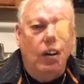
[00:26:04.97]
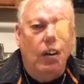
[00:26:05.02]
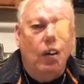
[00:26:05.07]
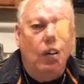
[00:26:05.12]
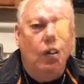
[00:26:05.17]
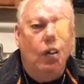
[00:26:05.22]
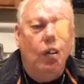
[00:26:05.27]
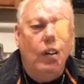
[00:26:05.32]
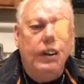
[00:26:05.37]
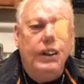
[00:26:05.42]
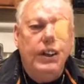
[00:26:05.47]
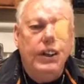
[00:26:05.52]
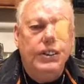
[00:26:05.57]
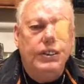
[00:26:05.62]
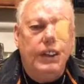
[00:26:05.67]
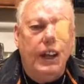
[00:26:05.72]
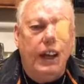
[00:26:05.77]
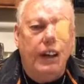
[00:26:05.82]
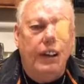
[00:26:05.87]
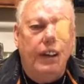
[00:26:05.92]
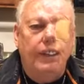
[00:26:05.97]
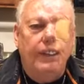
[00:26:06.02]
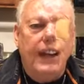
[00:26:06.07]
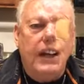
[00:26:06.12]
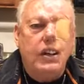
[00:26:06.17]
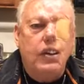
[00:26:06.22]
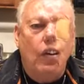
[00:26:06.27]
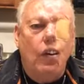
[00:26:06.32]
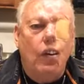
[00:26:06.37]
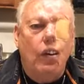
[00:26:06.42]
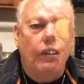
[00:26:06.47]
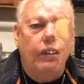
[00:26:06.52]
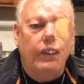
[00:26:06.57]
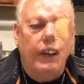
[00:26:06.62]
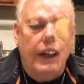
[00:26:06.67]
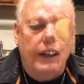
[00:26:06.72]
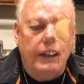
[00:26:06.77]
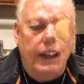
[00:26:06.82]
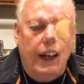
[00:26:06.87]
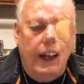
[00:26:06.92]
What is that?
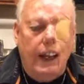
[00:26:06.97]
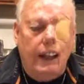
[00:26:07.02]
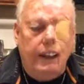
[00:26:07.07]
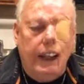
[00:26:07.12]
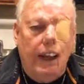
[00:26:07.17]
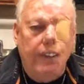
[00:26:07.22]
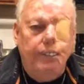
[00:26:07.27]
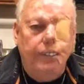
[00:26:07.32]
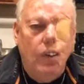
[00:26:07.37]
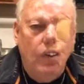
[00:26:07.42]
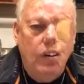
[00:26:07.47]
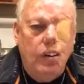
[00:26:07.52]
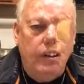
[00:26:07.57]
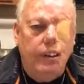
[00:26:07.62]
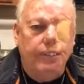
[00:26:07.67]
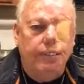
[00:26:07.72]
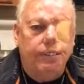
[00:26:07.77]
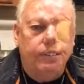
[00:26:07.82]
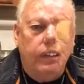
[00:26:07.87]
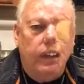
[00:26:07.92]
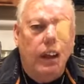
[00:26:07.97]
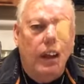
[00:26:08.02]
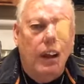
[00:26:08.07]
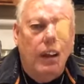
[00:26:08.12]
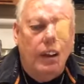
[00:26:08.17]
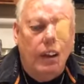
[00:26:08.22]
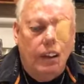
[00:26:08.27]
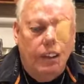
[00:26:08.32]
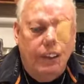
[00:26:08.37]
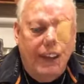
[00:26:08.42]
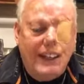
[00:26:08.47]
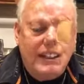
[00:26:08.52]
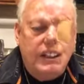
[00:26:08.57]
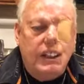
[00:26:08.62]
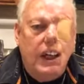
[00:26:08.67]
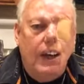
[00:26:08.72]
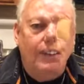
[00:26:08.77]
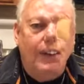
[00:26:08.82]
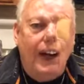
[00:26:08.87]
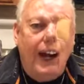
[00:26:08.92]
At that point, that's
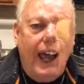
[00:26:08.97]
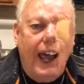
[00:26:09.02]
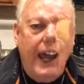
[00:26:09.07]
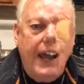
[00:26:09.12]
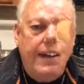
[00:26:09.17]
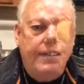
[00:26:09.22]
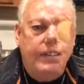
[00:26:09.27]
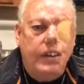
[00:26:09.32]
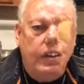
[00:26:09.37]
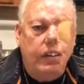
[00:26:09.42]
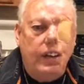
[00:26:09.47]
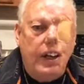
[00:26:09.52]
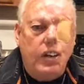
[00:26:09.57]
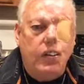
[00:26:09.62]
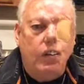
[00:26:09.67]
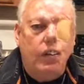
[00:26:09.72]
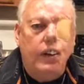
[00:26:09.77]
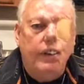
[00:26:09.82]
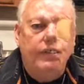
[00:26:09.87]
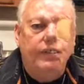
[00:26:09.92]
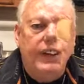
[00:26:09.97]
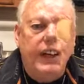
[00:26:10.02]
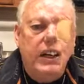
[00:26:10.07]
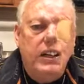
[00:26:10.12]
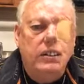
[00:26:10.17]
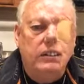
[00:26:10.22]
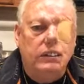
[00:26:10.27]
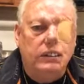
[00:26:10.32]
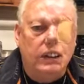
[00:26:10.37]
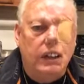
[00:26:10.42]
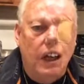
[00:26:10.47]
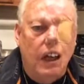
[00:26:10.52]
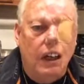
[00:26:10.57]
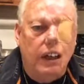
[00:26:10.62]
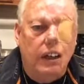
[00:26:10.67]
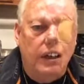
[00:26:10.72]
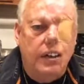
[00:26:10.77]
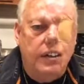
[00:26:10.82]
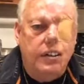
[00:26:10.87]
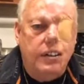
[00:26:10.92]
come alive to you. That's revealed
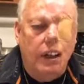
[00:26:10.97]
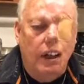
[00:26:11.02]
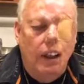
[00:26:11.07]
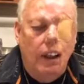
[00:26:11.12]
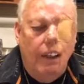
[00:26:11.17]
knowledge.